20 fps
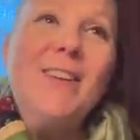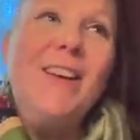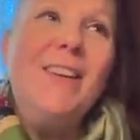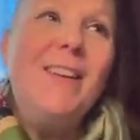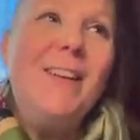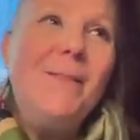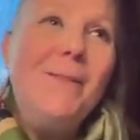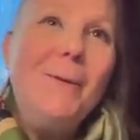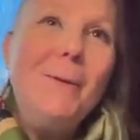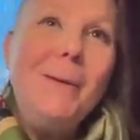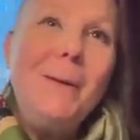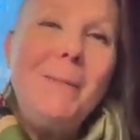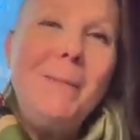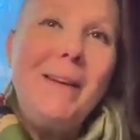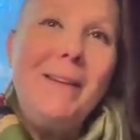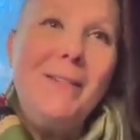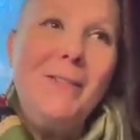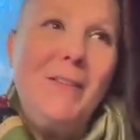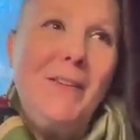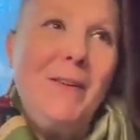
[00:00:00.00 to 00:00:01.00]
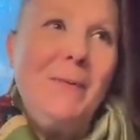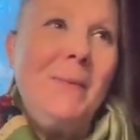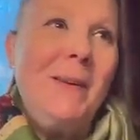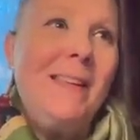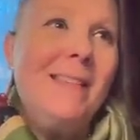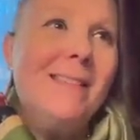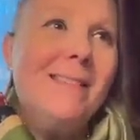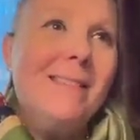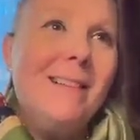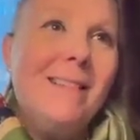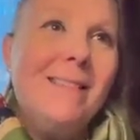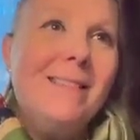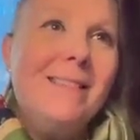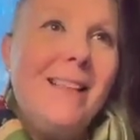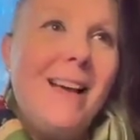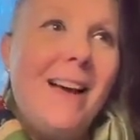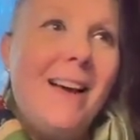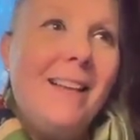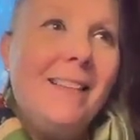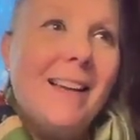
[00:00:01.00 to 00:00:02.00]
everybody makes fun of me in the sense
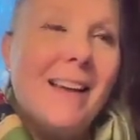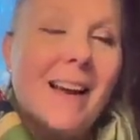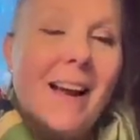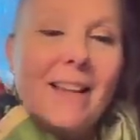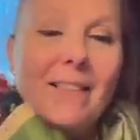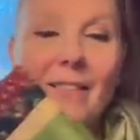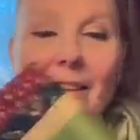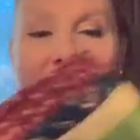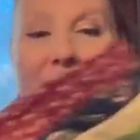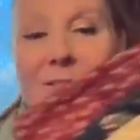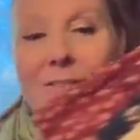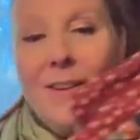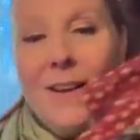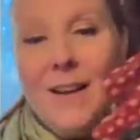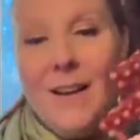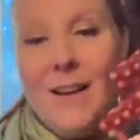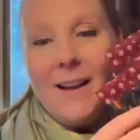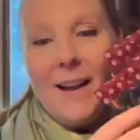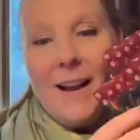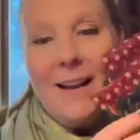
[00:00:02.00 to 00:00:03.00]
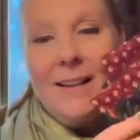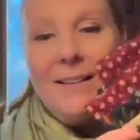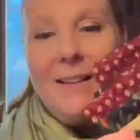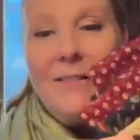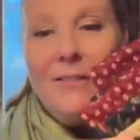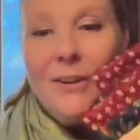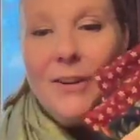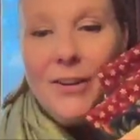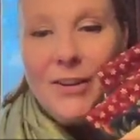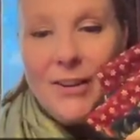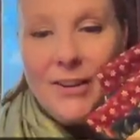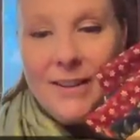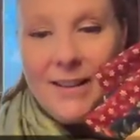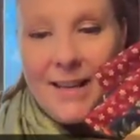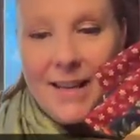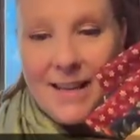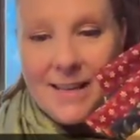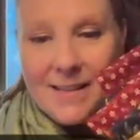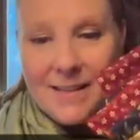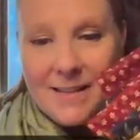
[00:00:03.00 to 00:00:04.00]
that like I love a good
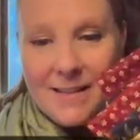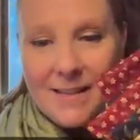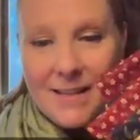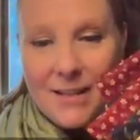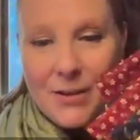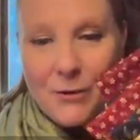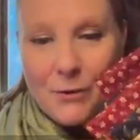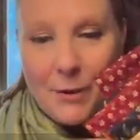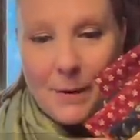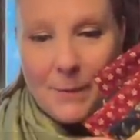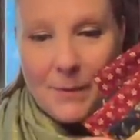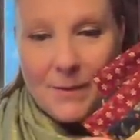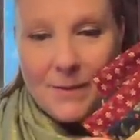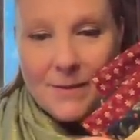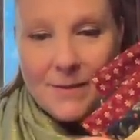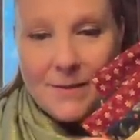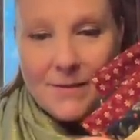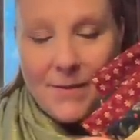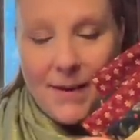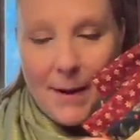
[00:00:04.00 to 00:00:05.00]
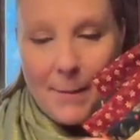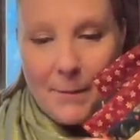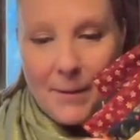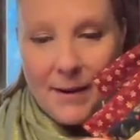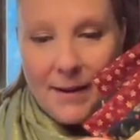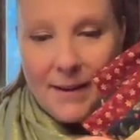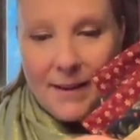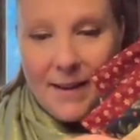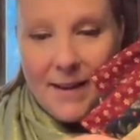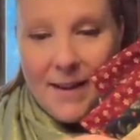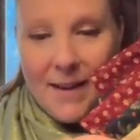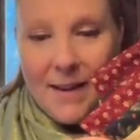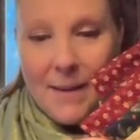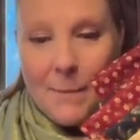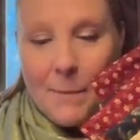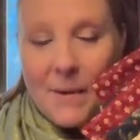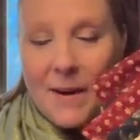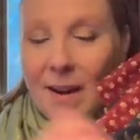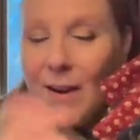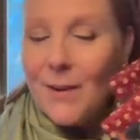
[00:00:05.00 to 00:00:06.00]
Kansas City Troubles fabric,
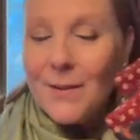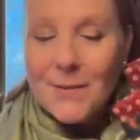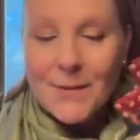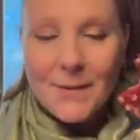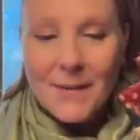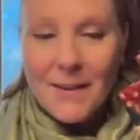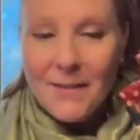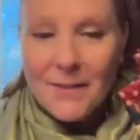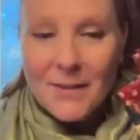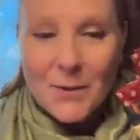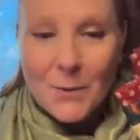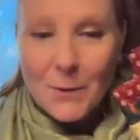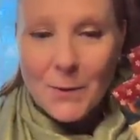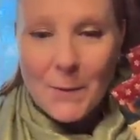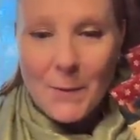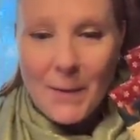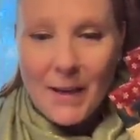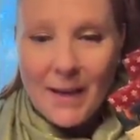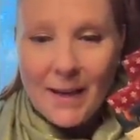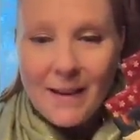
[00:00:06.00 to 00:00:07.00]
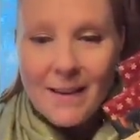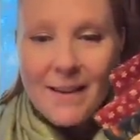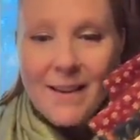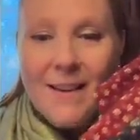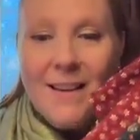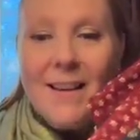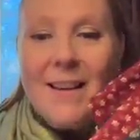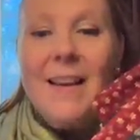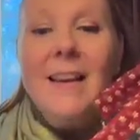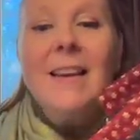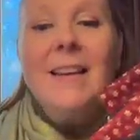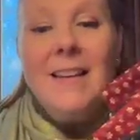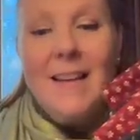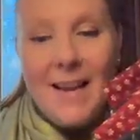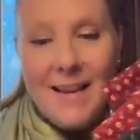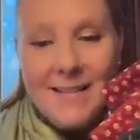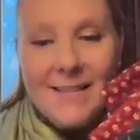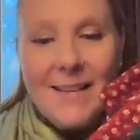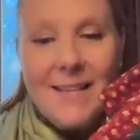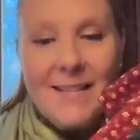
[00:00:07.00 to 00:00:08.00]
but I also love a Tulip Pink. And
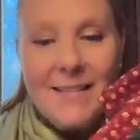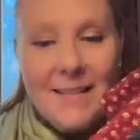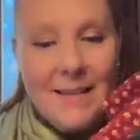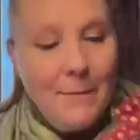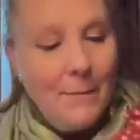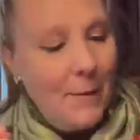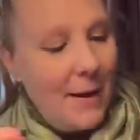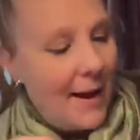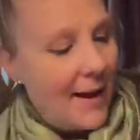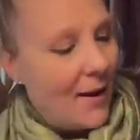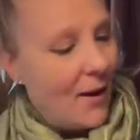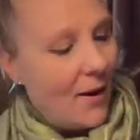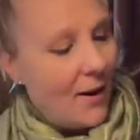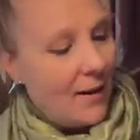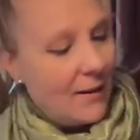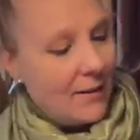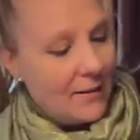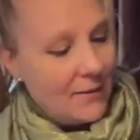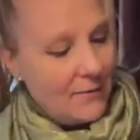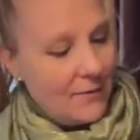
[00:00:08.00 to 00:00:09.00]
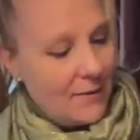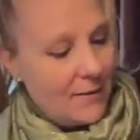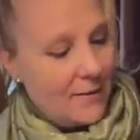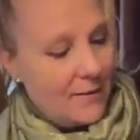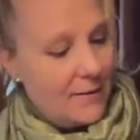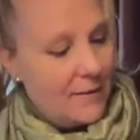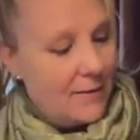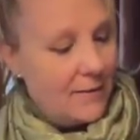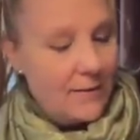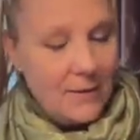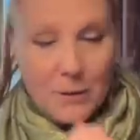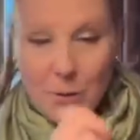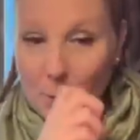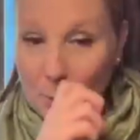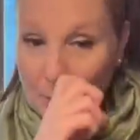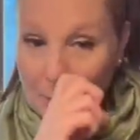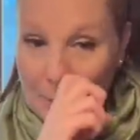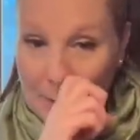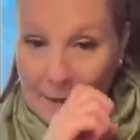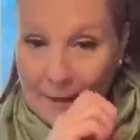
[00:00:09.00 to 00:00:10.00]
yes, I did buy all of the
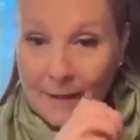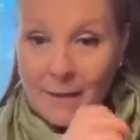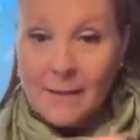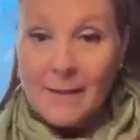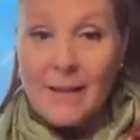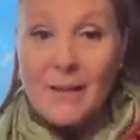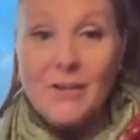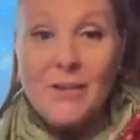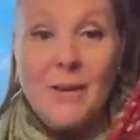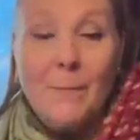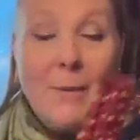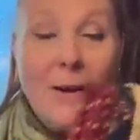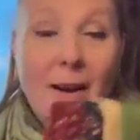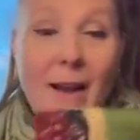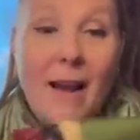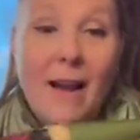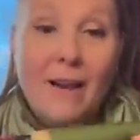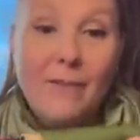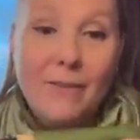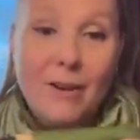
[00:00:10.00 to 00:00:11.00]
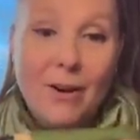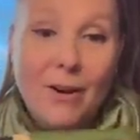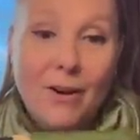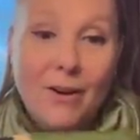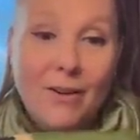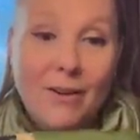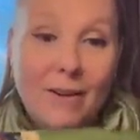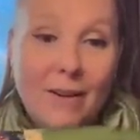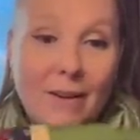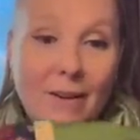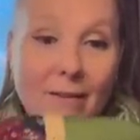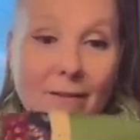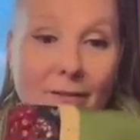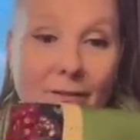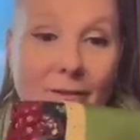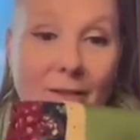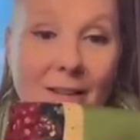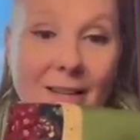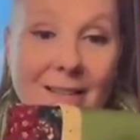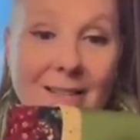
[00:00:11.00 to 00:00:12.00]
Tulip Pink collection. I bought a half a yard of
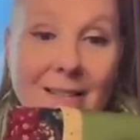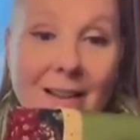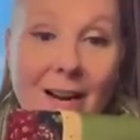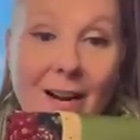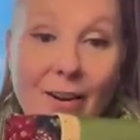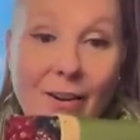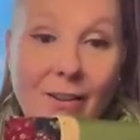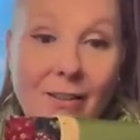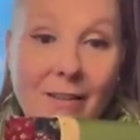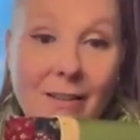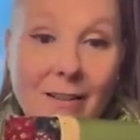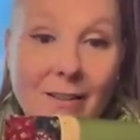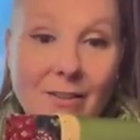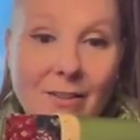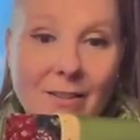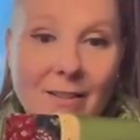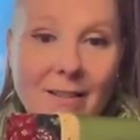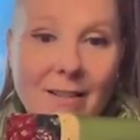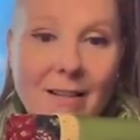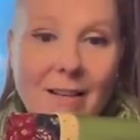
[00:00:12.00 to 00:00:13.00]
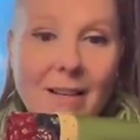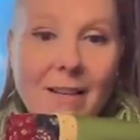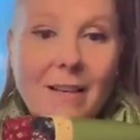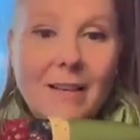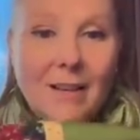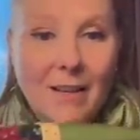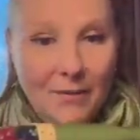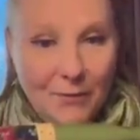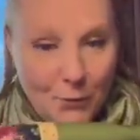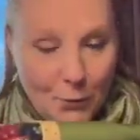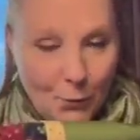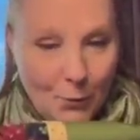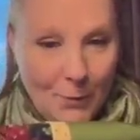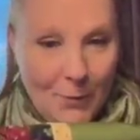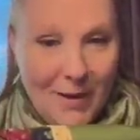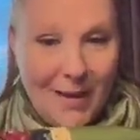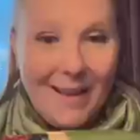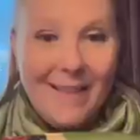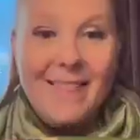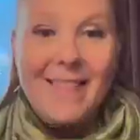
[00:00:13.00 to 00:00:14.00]
the entire collection of Tulip
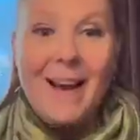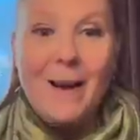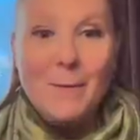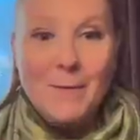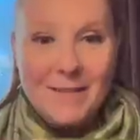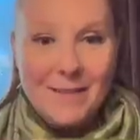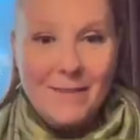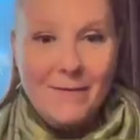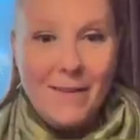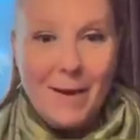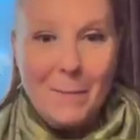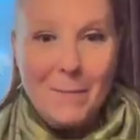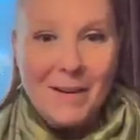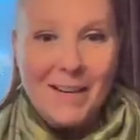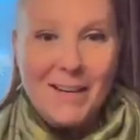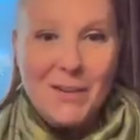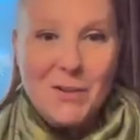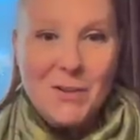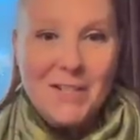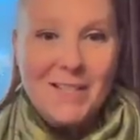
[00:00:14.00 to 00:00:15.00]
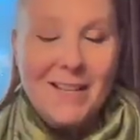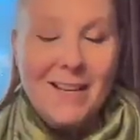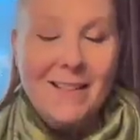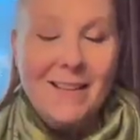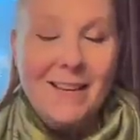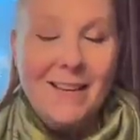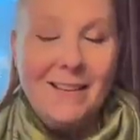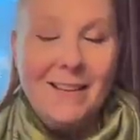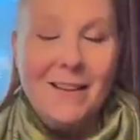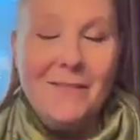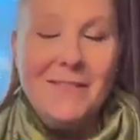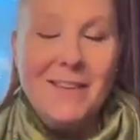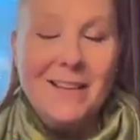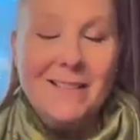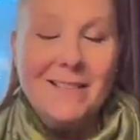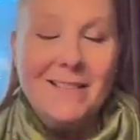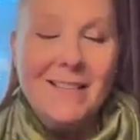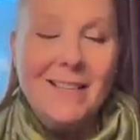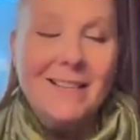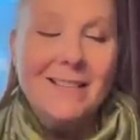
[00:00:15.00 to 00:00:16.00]
Pink. And that was the fabric I just said that I left
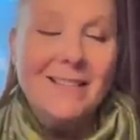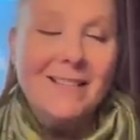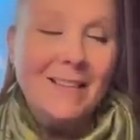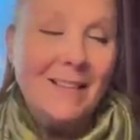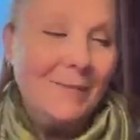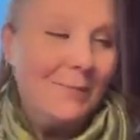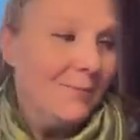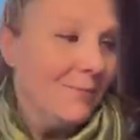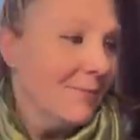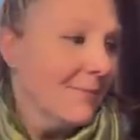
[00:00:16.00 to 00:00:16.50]
downstairs. So